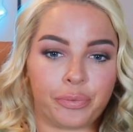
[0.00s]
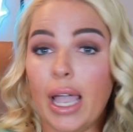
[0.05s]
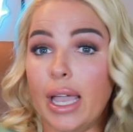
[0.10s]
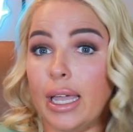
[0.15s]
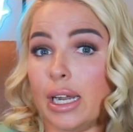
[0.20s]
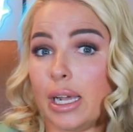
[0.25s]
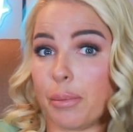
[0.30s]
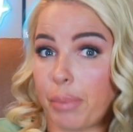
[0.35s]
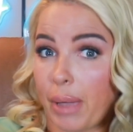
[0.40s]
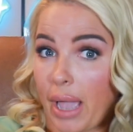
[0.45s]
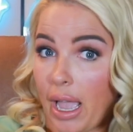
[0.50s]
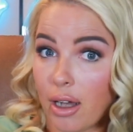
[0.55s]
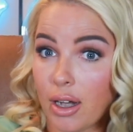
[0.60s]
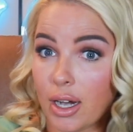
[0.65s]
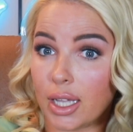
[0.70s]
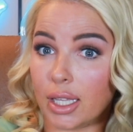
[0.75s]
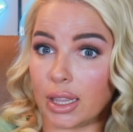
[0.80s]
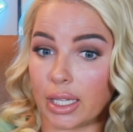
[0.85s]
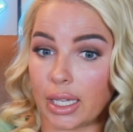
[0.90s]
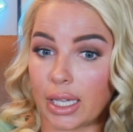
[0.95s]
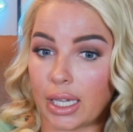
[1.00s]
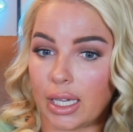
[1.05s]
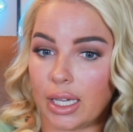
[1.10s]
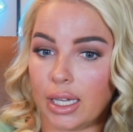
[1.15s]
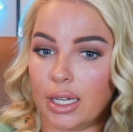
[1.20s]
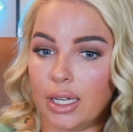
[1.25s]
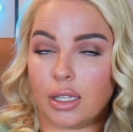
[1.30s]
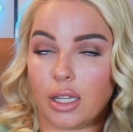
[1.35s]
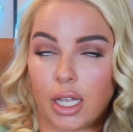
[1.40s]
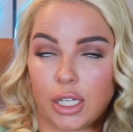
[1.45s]
And
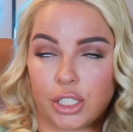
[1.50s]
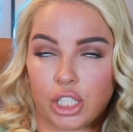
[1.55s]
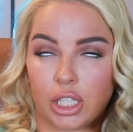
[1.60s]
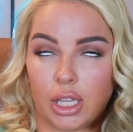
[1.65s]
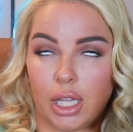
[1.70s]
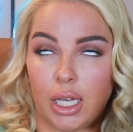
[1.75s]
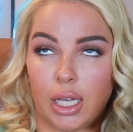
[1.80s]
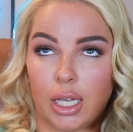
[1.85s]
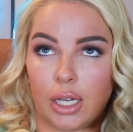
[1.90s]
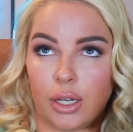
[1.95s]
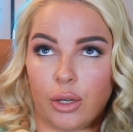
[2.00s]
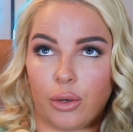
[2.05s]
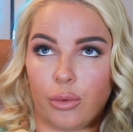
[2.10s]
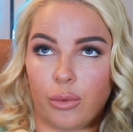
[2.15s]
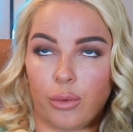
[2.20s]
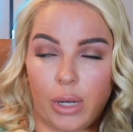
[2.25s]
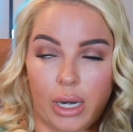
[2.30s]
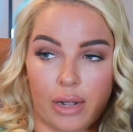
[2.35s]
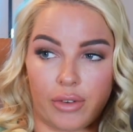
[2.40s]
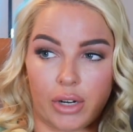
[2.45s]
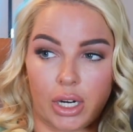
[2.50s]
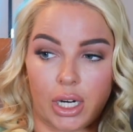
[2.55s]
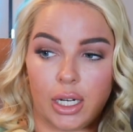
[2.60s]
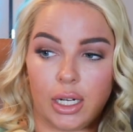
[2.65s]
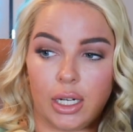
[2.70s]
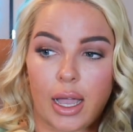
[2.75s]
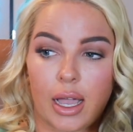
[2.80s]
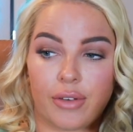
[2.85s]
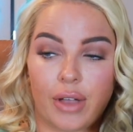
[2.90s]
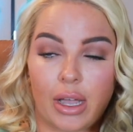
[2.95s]
apparently, allegedly, whatever,
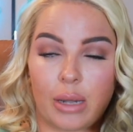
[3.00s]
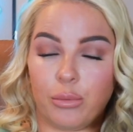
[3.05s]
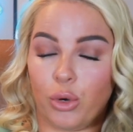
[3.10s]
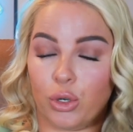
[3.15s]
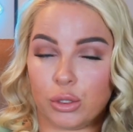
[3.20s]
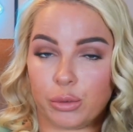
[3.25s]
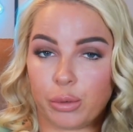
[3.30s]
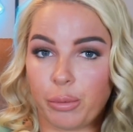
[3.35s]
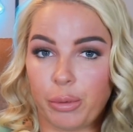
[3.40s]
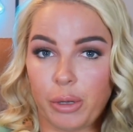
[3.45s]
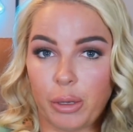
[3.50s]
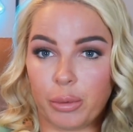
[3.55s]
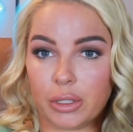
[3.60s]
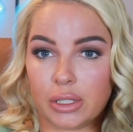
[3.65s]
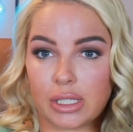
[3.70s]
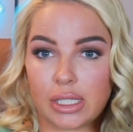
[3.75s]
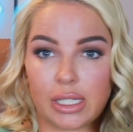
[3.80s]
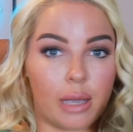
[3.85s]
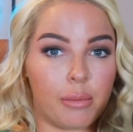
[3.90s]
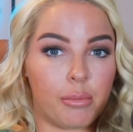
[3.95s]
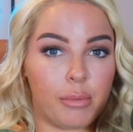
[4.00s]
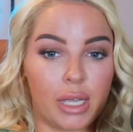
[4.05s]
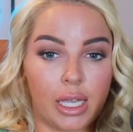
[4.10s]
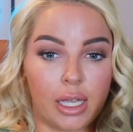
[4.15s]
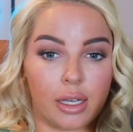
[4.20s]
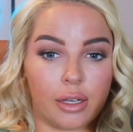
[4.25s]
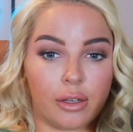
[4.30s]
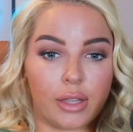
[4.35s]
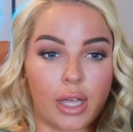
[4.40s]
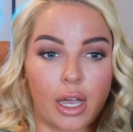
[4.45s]
I have had multiple people DM
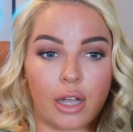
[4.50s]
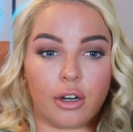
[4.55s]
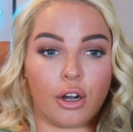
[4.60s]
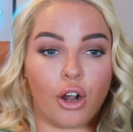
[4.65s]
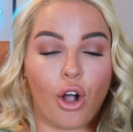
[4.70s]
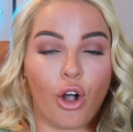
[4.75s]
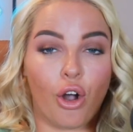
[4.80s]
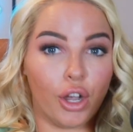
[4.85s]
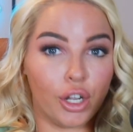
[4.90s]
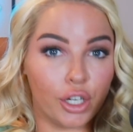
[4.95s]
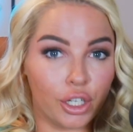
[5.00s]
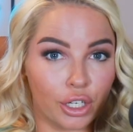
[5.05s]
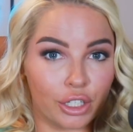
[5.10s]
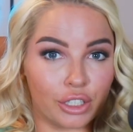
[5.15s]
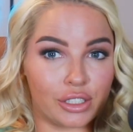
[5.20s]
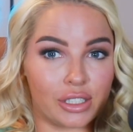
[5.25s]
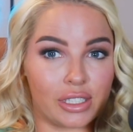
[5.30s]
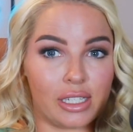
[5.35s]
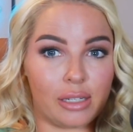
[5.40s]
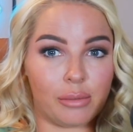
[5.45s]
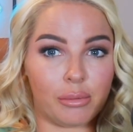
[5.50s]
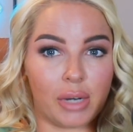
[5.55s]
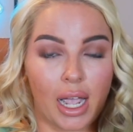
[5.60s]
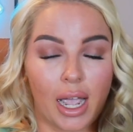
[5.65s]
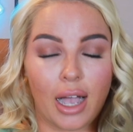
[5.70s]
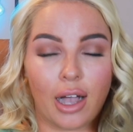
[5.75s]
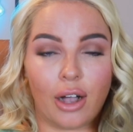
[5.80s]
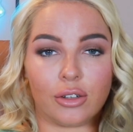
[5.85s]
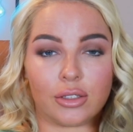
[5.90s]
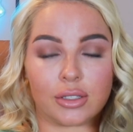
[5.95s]
me that are on her team
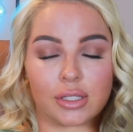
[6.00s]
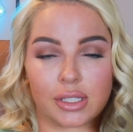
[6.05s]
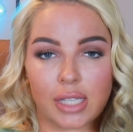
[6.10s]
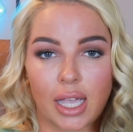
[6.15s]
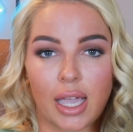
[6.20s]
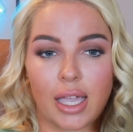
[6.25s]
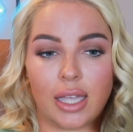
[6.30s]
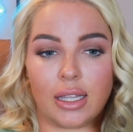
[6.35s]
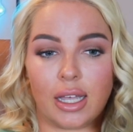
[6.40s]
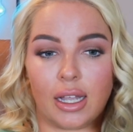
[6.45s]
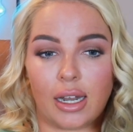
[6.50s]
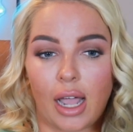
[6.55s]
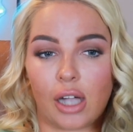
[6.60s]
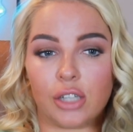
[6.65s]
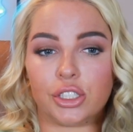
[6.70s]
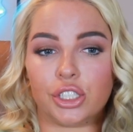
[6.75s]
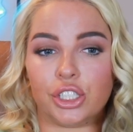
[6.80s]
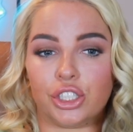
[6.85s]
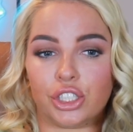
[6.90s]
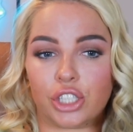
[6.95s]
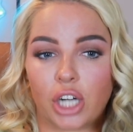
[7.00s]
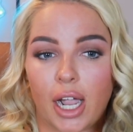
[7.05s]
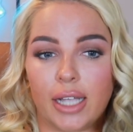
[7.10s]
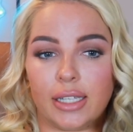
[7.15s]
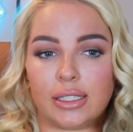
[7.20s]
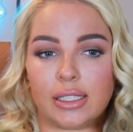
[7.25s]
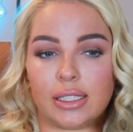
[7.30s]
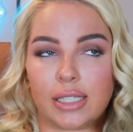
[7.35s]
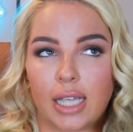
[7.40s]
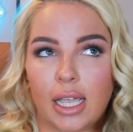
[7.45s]
now saying that now she's
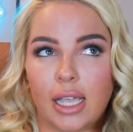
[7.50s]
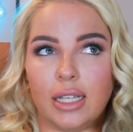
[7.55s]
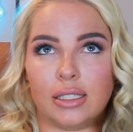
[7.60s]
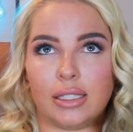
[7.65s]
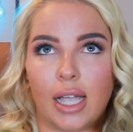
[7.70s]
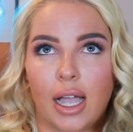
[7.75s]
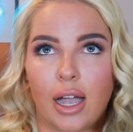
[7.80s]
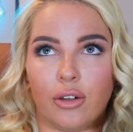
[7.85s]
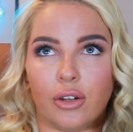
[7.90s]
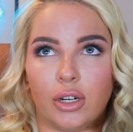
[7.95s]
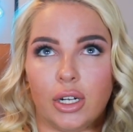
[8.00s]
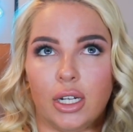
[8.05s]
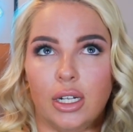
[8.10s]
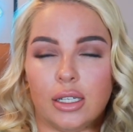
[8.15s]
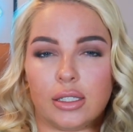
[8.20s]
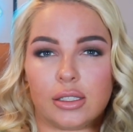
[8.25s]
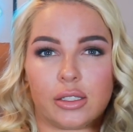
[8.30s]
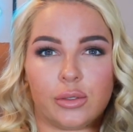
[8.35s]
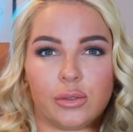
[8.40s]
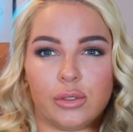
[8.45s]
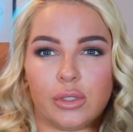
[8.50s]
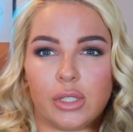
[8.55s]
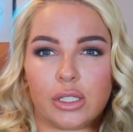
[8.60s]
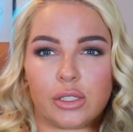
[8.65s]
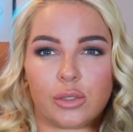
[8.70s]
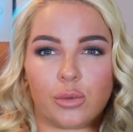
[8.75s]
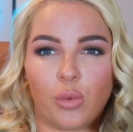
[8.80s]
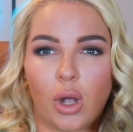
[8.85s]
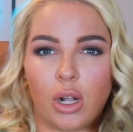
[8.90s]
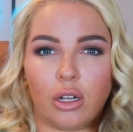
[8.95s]
trying to take down
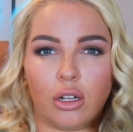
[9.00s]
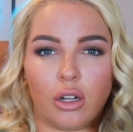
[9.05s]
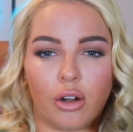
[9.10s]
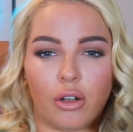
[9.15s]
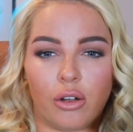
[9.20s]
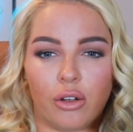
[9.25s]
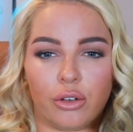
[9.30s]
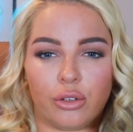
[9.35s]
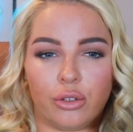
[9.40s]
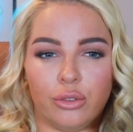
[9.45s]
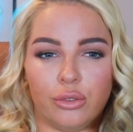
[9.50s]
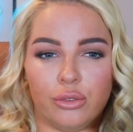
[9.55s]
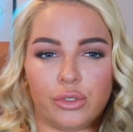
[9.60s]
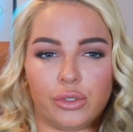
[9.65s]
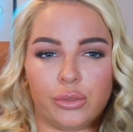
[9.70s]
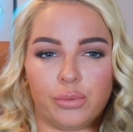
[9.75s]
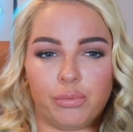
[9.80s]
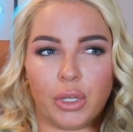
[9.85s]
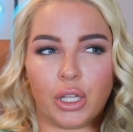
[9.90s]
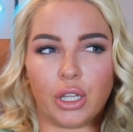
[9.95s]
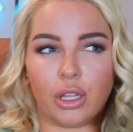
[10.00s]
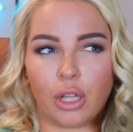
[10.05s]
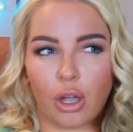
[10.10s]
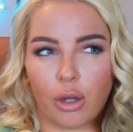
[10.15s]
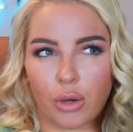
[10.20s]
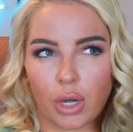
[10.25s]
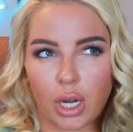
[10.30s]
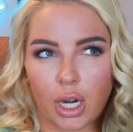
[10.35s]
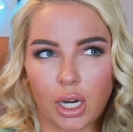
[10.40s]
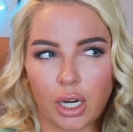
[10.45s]
this one girl who's
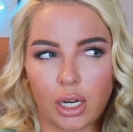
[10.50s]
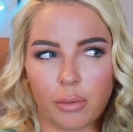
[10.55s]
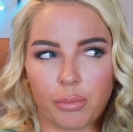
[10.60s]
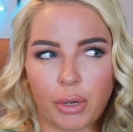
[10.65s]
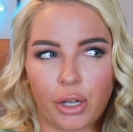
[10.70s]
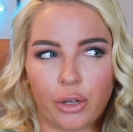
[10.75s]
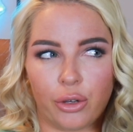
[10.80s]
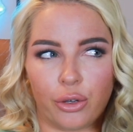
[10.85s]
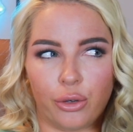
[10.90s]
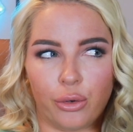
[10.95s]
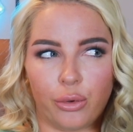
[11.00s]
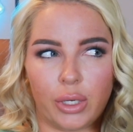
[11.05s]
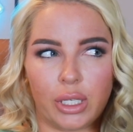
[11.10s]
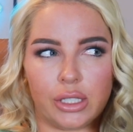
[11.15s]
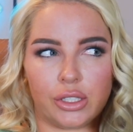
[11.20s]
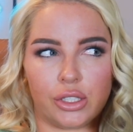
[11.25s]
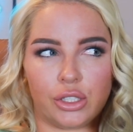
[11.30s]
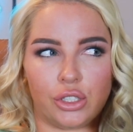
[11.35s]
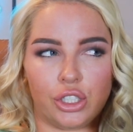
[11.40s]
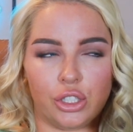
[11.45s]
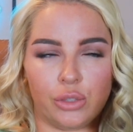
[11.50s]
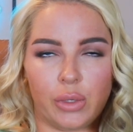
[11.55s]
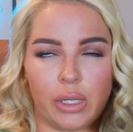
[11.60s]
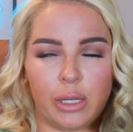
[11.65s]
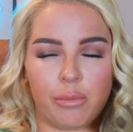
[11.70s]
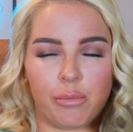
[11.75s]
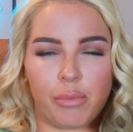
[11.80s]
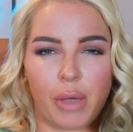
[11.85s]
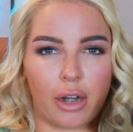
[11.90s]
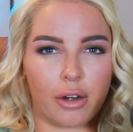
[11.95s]
below her, but who is
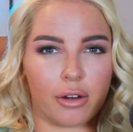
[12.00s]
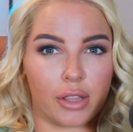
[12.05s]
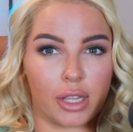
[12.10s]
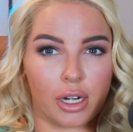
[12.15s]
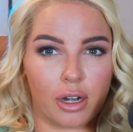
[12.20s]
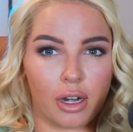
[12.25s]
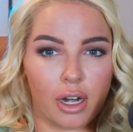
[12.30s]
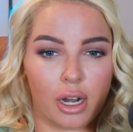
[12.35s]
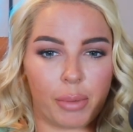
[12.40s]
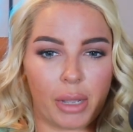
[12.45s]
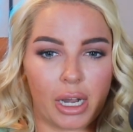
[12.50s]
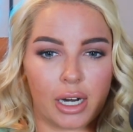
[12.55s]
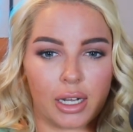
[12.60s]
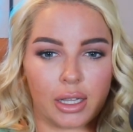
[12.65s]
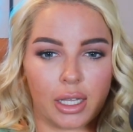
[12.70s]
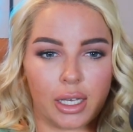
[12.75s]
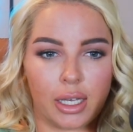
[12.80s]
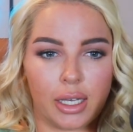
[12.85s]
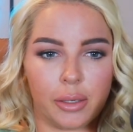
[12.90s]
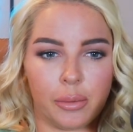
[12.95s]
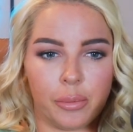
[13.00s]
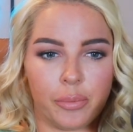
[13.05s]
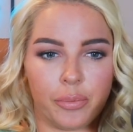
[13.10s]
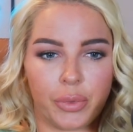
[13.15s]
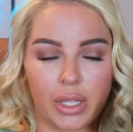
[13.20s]
doing better than her, apparently.